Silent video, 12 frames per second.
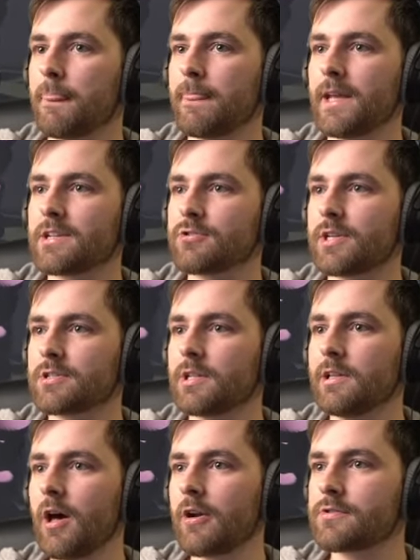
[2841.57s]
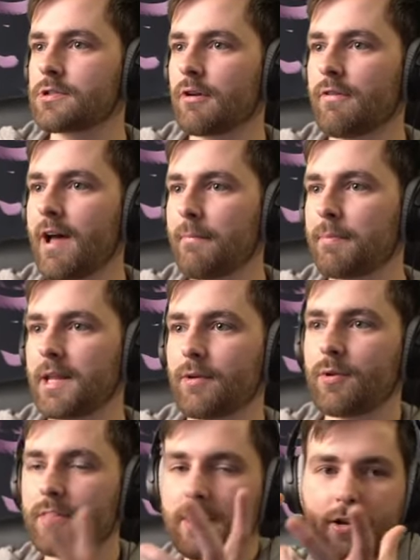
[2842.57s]
Yeah, so there's a lot of stuff happening
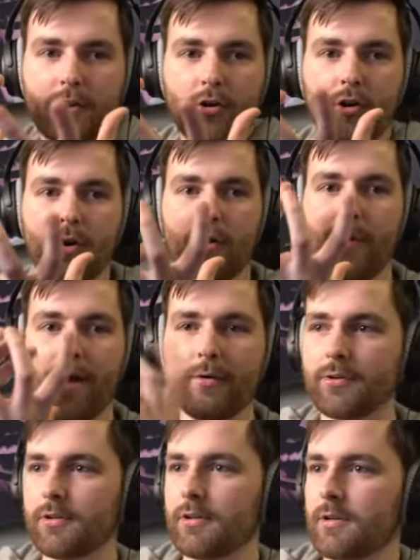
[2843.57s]
when they curl around.